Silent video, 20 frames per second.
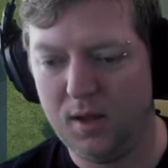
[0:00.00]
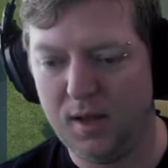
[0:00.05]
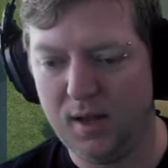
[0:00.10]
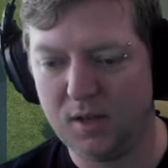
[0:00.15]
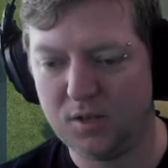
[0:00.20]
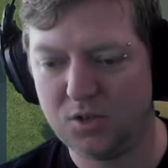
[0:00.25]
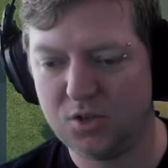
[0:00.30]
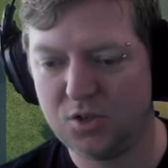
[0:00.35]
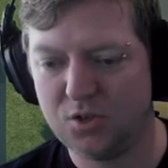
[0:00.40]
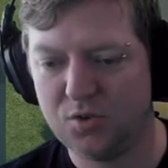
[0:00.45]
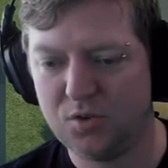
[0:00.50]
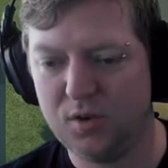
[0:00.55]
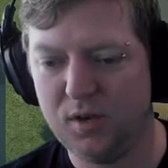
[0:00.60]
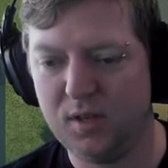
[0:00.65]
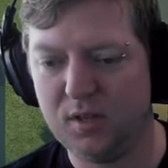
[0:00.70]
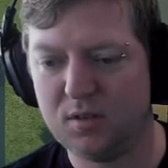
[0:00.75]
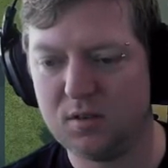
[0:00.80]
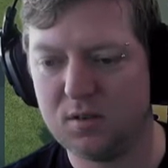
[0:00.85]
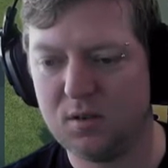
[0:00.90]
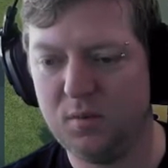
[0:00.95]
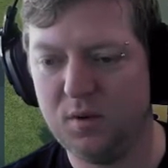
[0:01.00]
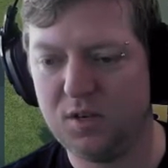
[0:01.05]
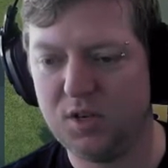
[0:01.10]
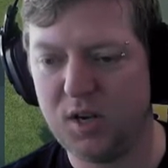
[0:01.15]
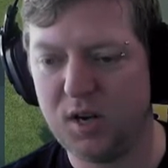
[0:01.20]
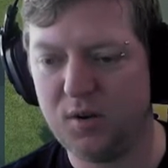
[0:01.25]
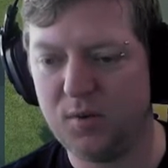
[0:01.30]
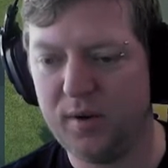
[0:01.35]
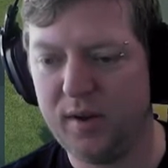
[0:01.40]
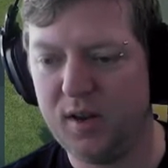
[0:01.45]
Streets, can we
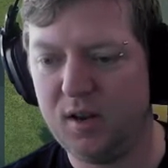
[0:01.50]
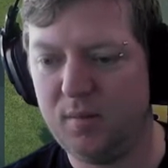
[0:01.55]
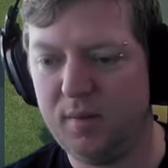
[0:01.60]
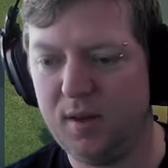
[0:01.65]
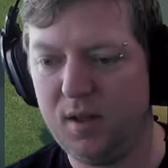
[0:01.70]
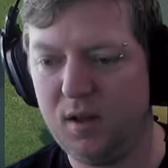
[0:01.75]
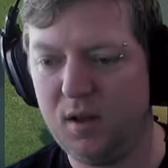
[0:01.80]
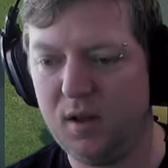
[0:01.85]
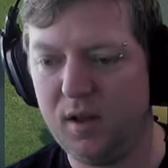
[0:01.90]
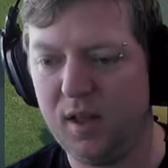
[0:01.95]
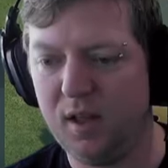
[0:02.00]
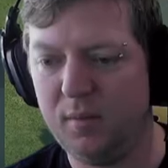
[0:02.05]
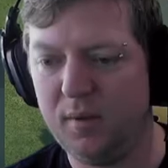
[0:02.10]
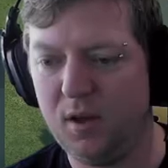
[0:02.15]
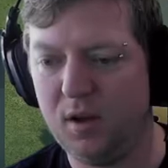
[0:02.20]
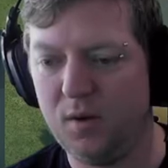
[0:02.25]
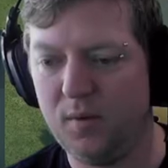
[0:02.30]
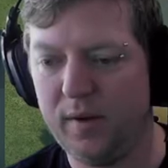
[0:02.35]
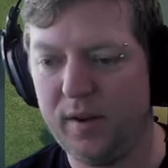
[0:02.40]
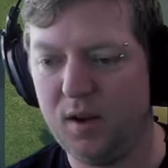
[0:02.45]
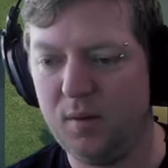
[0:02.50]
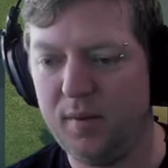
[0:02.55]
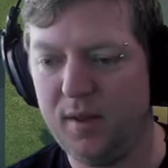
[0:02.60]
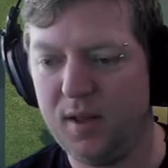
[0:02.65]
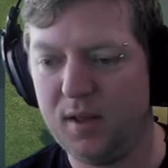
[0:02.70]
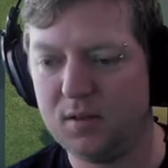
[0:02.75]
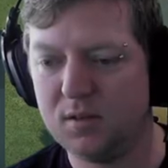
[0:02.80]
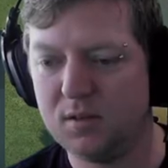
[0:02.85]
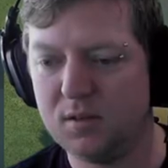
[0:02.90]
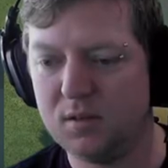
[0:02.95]
chuck a roundabout? Oh yeah, we got
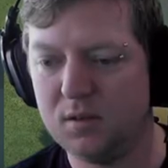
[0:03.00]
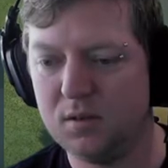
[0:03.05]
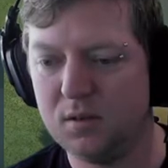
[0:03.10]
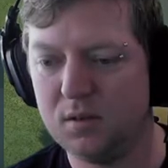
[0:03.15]
roundabouts.